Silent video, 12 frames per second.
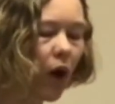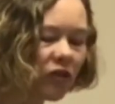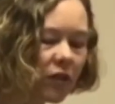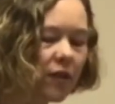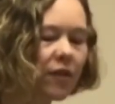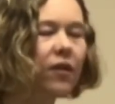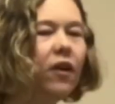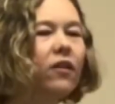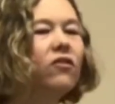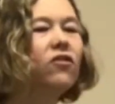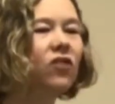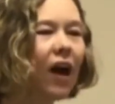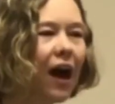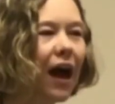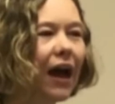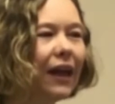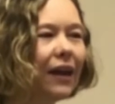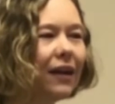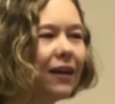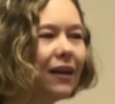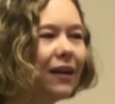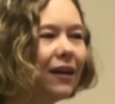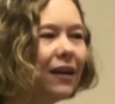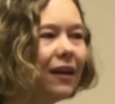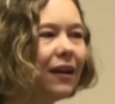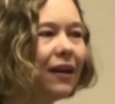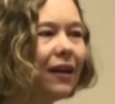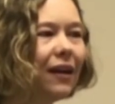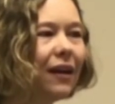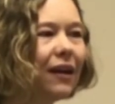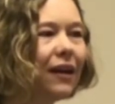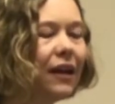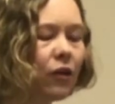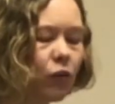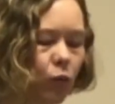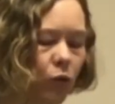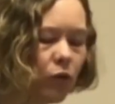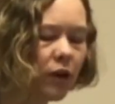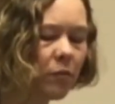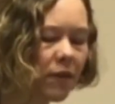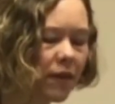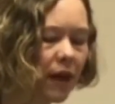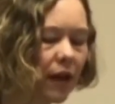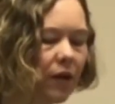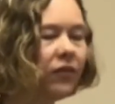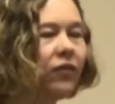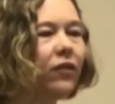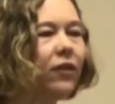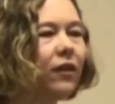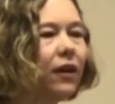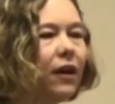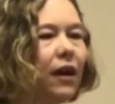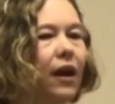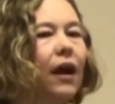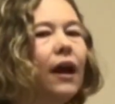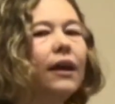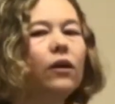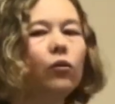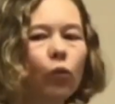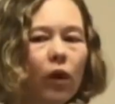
watches his sons die, he is wounded himself and he